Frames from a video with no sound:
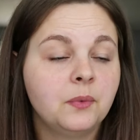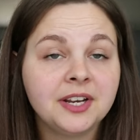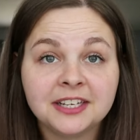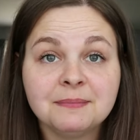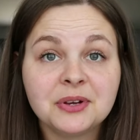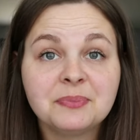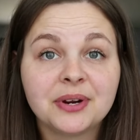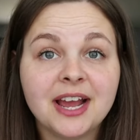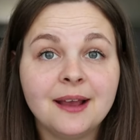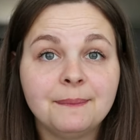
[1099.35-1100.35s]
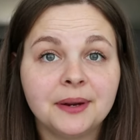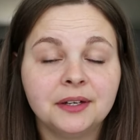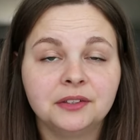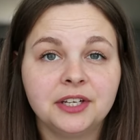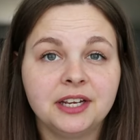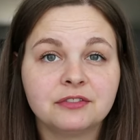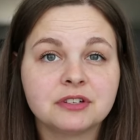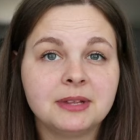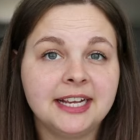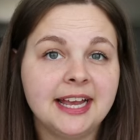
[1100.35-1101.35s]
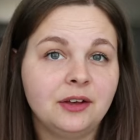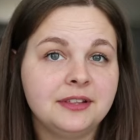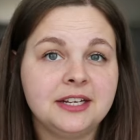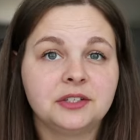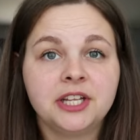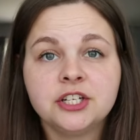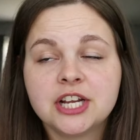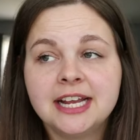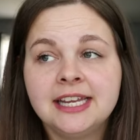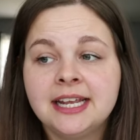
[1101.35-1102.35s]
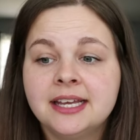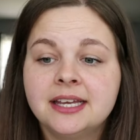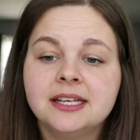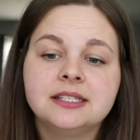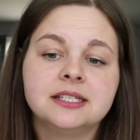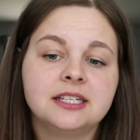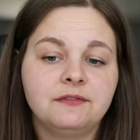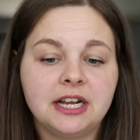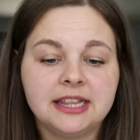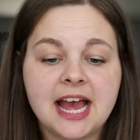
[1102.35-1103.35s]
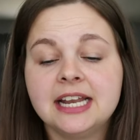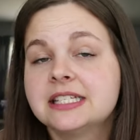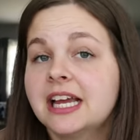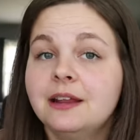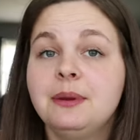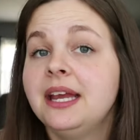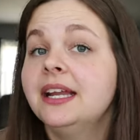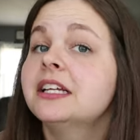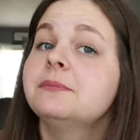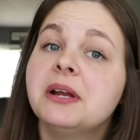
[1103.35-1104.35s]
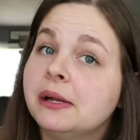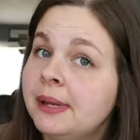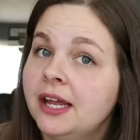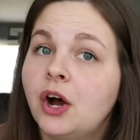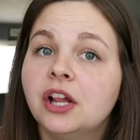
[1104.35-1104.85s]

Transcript: wanting to meal prep or looking for some like healthier lunch ideas and stuff like that, it's gonna be an experiment.